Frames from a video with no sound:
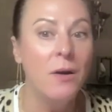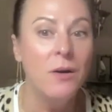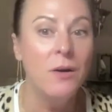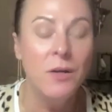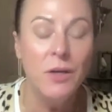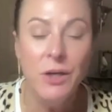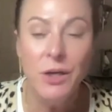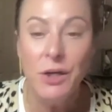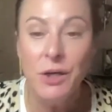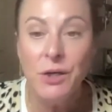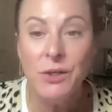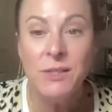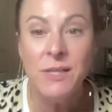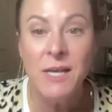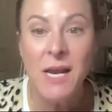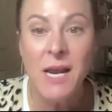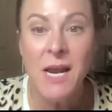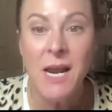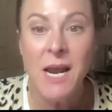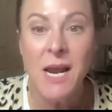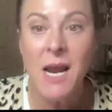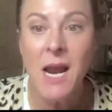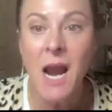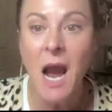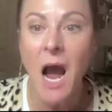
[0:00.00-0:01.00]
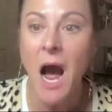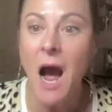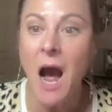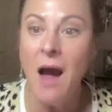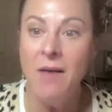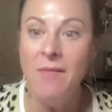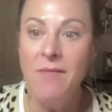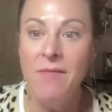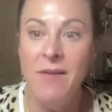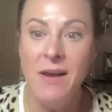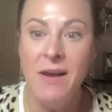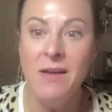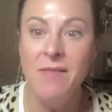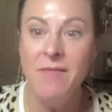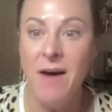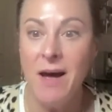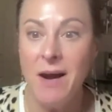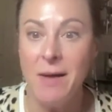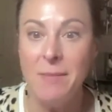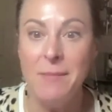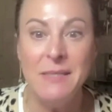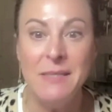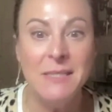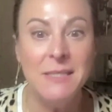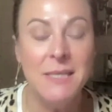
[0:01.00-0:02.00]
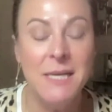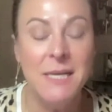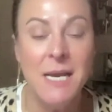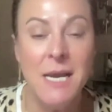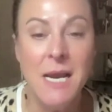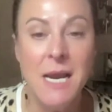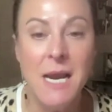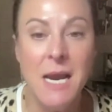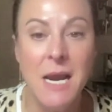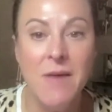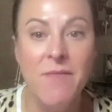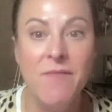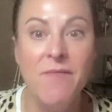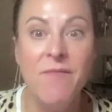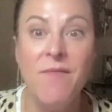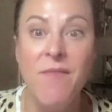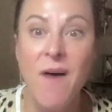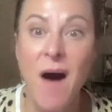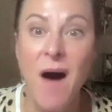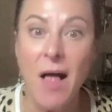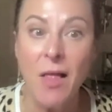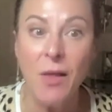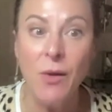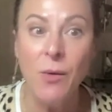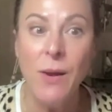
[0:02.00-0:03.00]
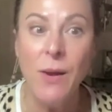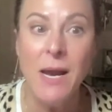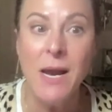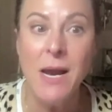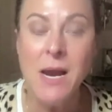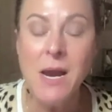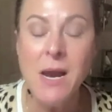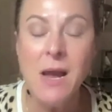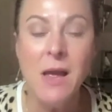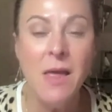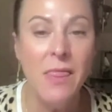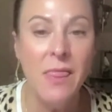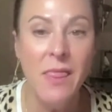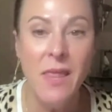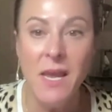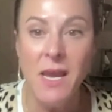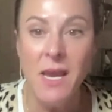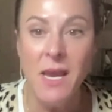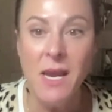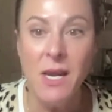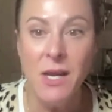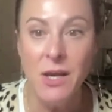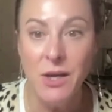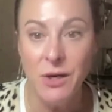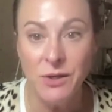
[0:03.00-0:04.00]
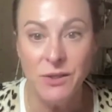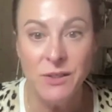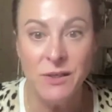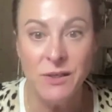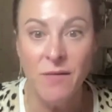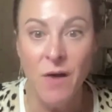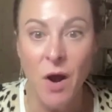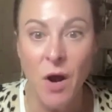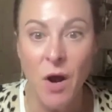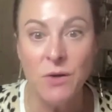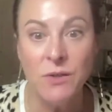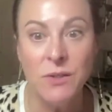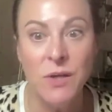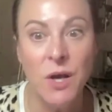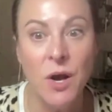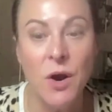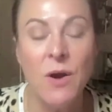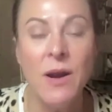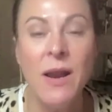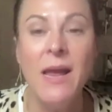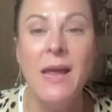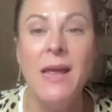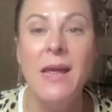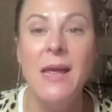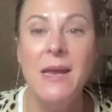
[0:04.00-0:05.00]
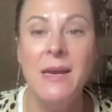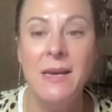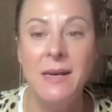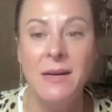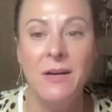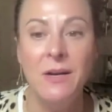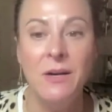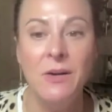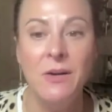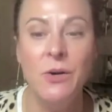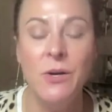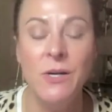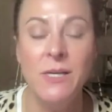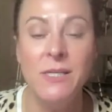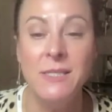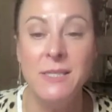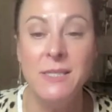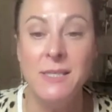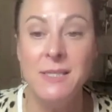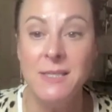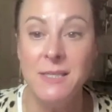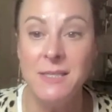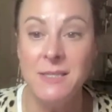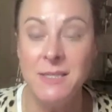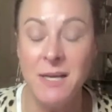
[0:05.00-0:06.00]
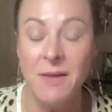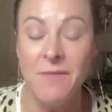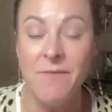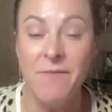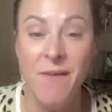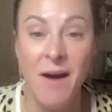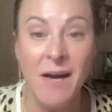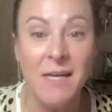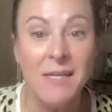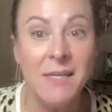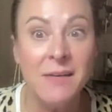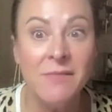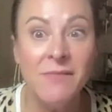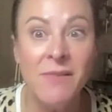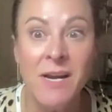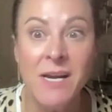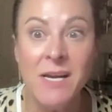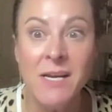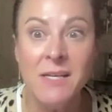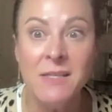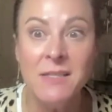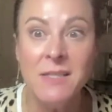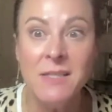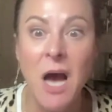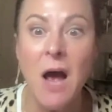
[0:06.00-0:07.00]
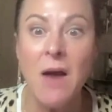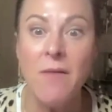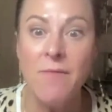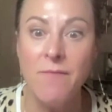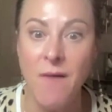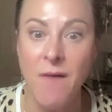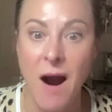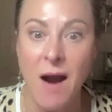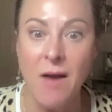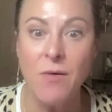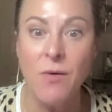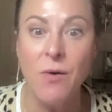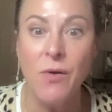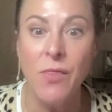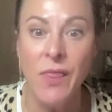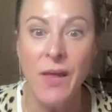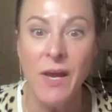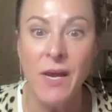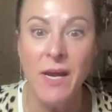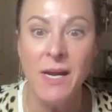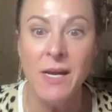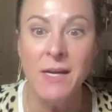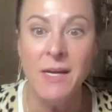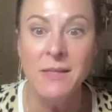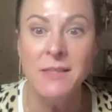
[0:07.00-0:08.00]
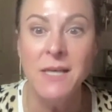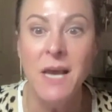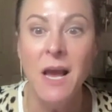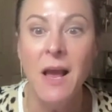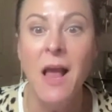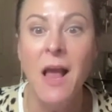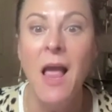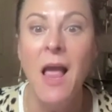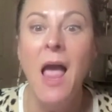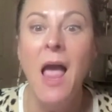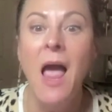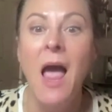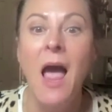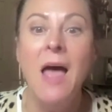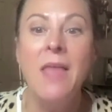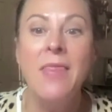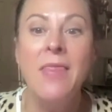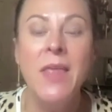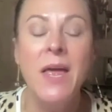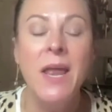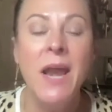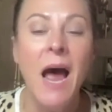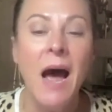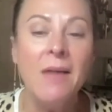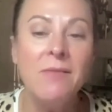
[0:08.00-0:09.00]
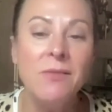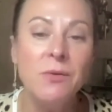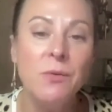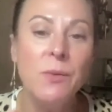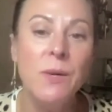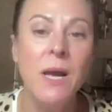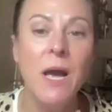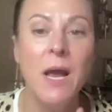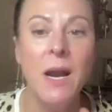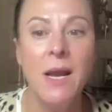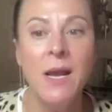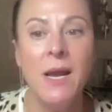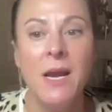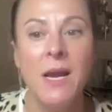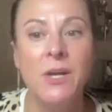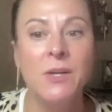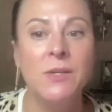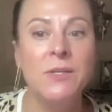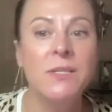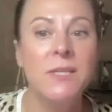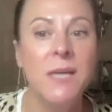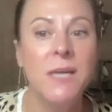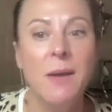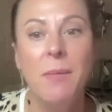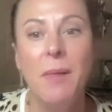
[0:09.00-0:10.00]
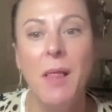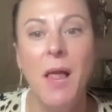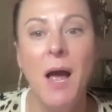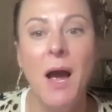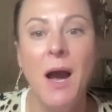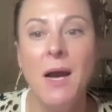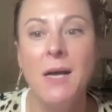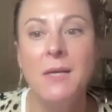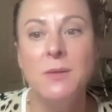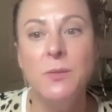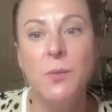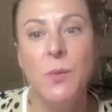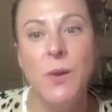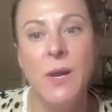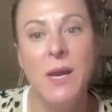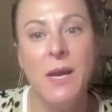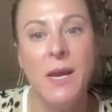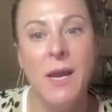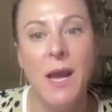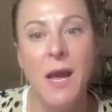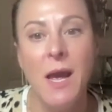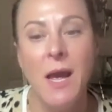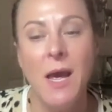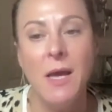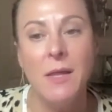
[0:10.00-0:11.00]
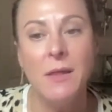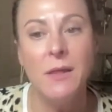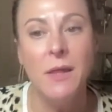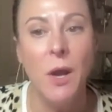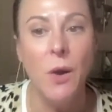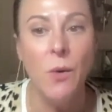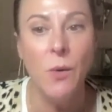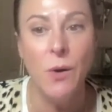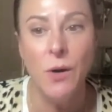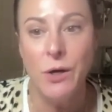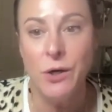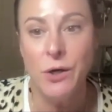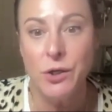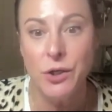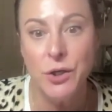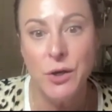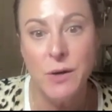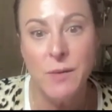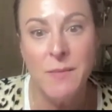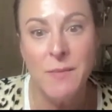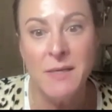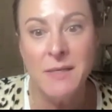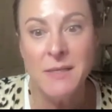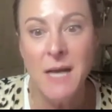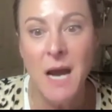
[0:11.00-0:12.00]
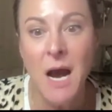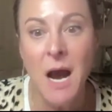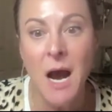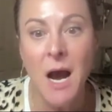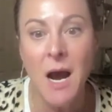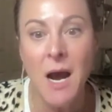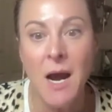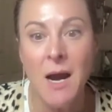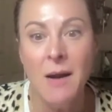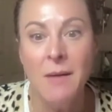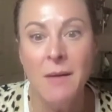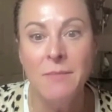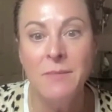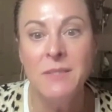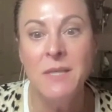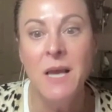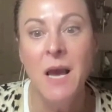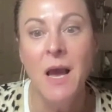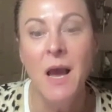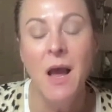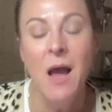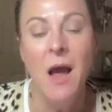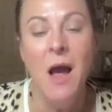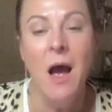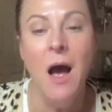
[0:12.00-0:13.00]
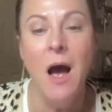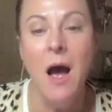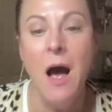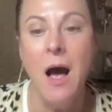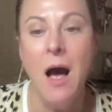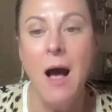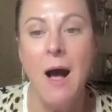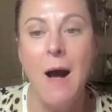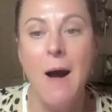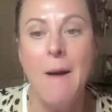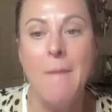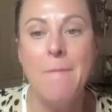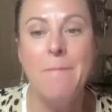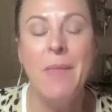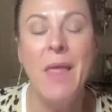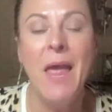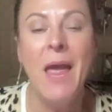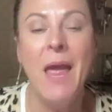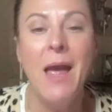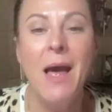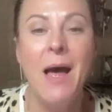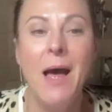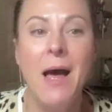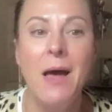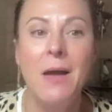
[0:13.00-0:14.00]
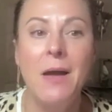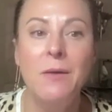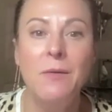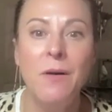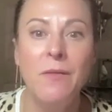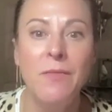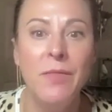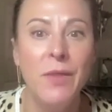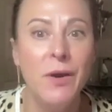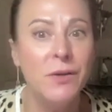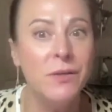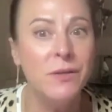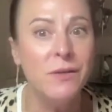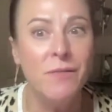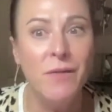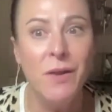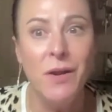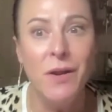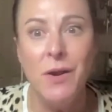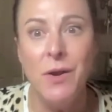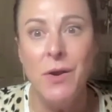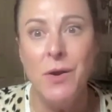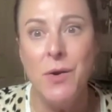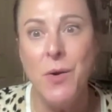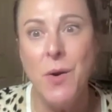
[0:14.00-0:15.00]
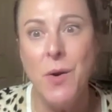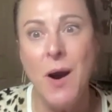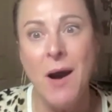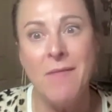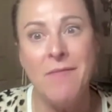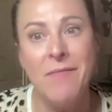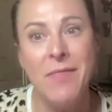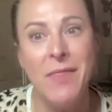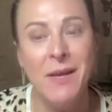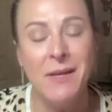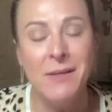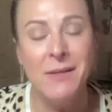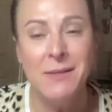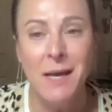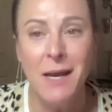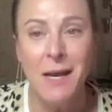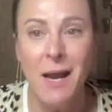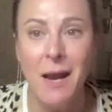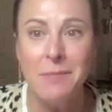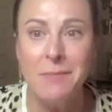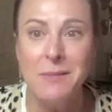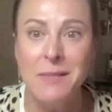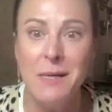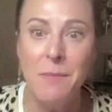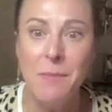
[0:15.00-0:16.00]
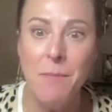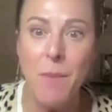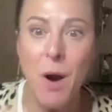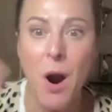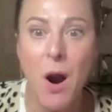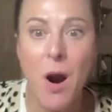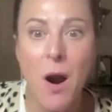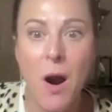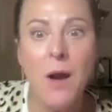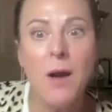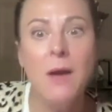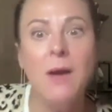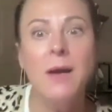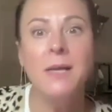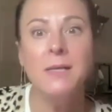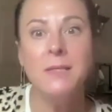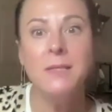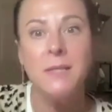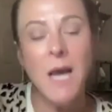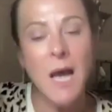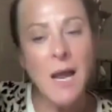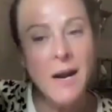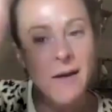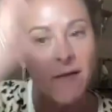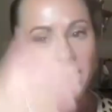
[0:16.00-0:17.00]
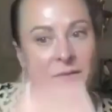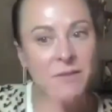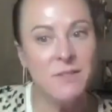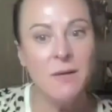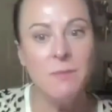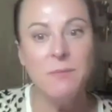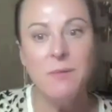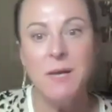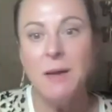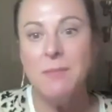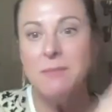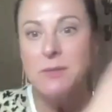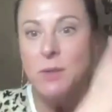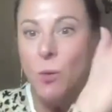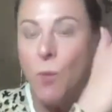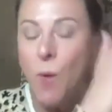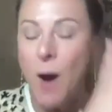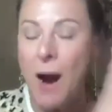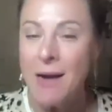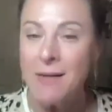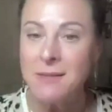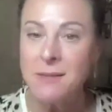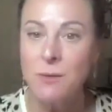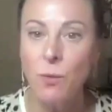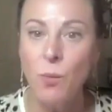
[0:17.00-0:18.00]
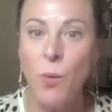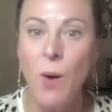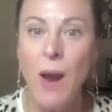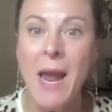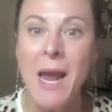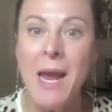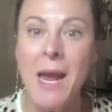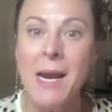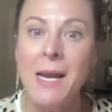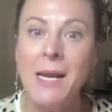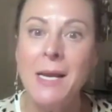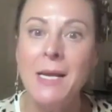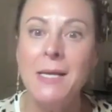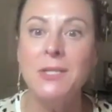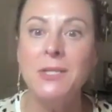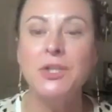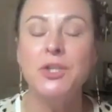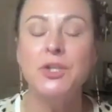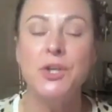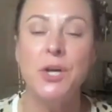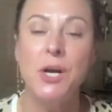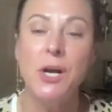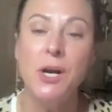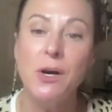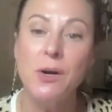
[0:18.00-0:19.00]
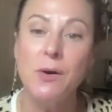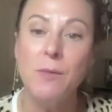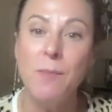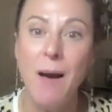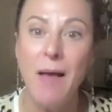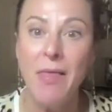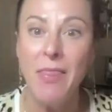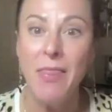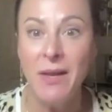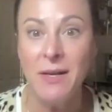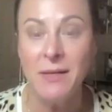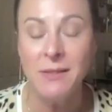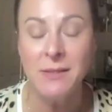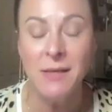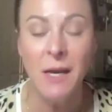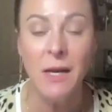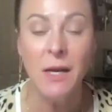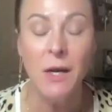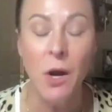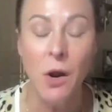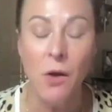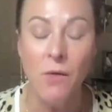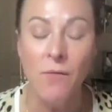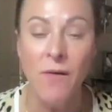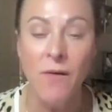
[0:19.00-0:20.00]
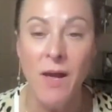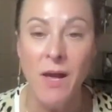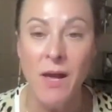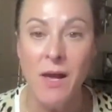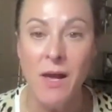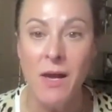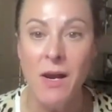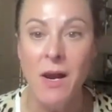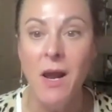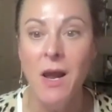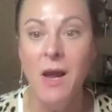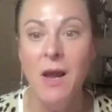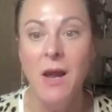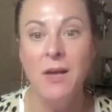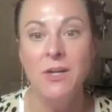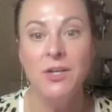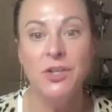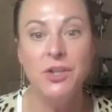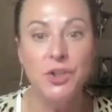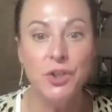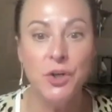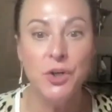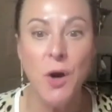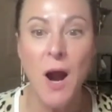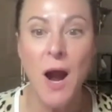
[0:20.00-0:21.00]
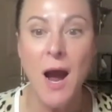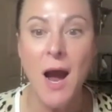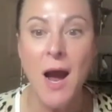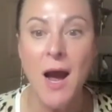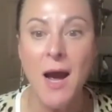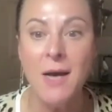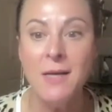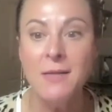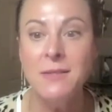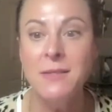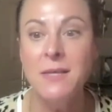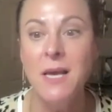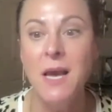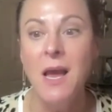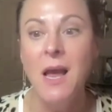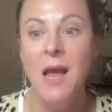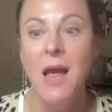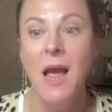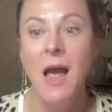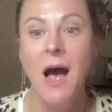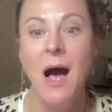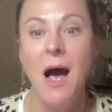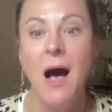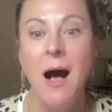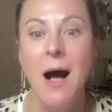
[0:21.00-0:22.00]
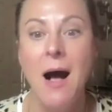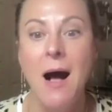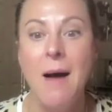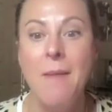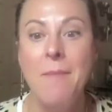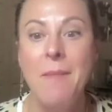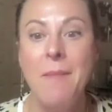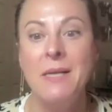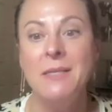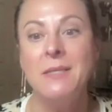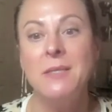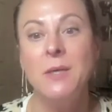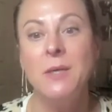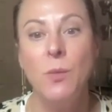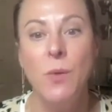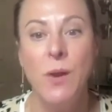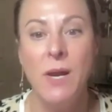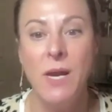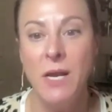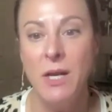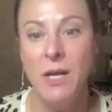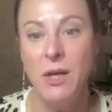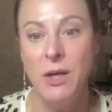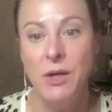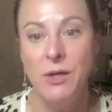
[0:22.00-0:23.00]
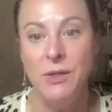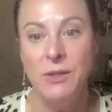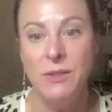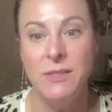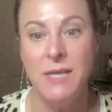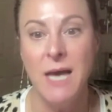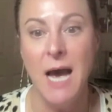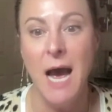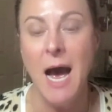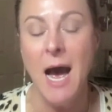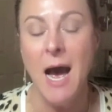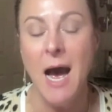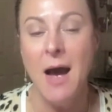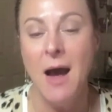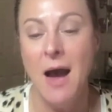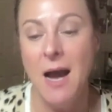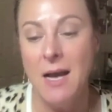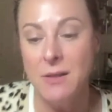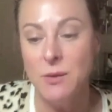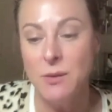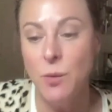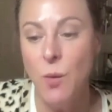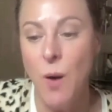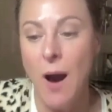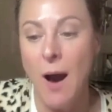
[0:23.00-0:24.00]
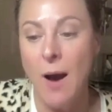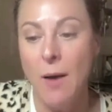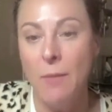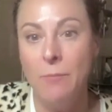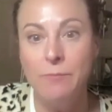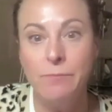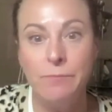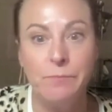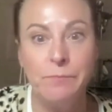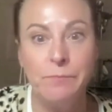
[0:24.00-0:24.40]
Using IV vitamin C following the use of ozone increases its effectiveness on viral things. And then after we kind of get you stabilized, we can lower your treatment times. And those of you who have things like Epstein-Barr, it's kind of sometimes a wax and wane. It gets triggered by things like COVID, stress. And so we can use that as well.